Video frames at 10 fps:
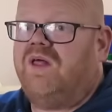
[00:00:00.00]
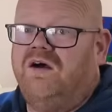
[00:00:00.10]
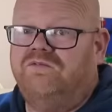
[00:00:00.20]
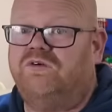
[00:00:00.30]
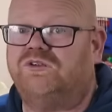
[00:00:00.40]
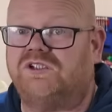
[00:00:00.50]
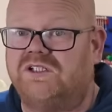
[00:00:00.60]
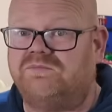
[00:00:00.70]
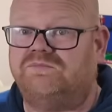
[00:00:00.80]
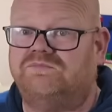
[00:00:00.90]

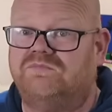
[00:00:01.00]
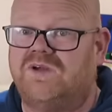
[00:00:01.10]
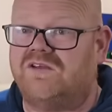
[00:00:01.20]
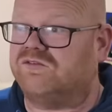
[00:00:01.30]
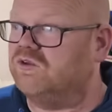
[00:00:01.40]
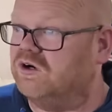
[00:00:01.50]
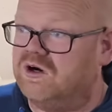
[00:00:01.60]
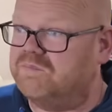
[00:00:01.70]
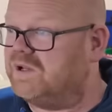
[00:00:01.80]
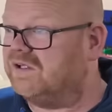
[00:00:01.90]
unfortunately, it's not
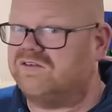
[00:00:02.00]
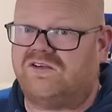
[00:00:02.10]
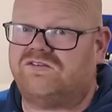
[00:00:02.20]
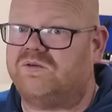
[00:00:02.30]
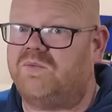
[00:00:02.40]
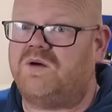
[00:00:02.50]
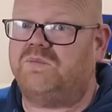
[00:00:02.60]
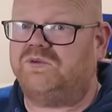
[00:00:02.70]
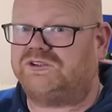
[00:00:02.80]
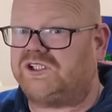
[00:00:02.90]
a big testing one.
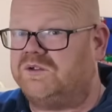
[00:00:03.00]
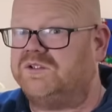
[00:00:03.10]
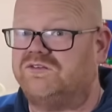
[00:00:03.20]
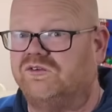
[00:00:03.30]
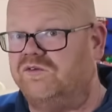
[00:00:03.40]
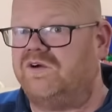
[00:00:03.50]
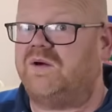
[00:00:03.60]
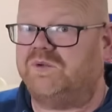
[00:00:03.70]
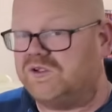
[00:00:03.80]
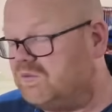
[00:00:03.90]
We were showing sort of
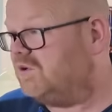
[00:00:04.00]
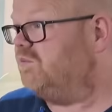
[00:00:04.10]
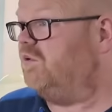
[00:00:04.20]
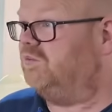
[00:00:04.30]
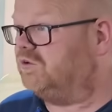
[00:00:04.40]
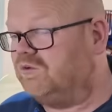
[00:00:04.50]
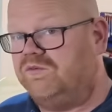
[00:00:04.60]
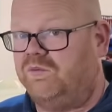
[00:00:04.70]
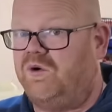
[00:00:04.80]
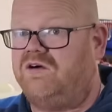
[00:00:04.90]
how we do it, what we do
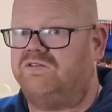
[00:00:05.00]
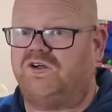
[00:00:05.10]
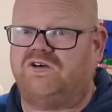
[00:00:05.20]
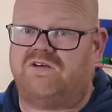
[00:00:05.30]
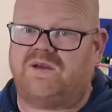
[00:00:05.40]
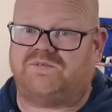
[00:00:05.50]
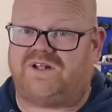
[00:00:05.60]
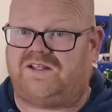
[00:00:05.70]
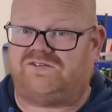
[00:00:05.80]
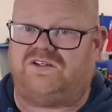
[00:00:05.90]
for wiring diagrams,
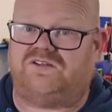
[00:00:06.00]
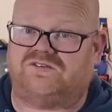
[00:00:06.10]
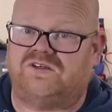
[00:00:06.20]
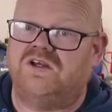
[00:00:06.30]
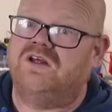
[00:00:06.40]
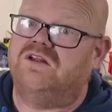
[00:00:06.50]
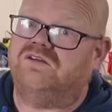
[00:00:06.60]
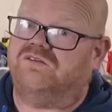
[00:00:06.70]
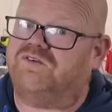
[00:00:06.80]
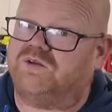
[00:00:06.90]
classics,
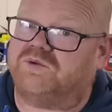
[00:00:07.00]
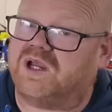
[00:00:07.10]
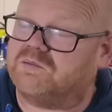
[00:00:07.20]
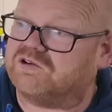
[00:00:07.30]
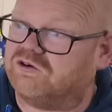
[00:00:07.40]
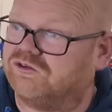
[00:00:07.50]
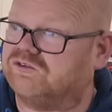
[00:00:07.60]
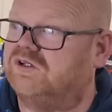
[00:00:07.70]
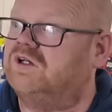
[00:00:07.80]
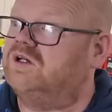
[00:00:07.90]
the things we come across.